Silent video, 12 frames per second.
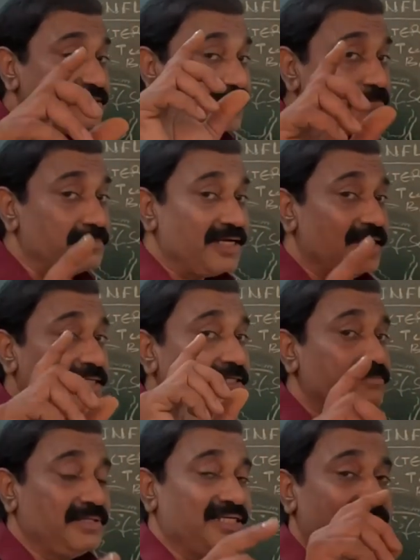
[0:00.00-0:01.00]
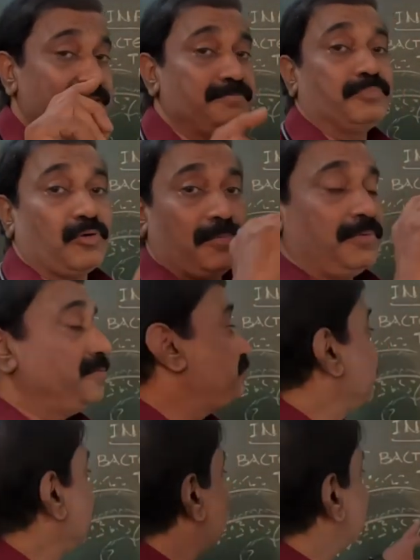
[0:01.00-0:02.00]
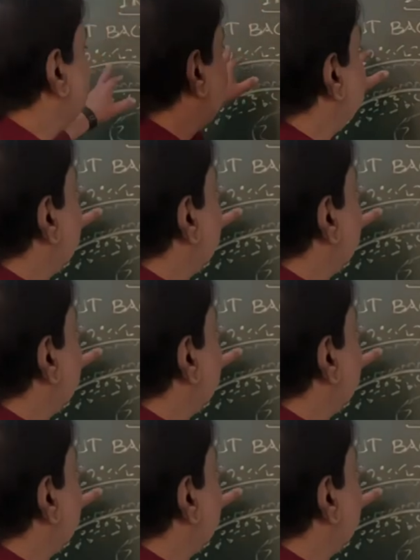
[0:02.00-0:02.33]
the main problem. See,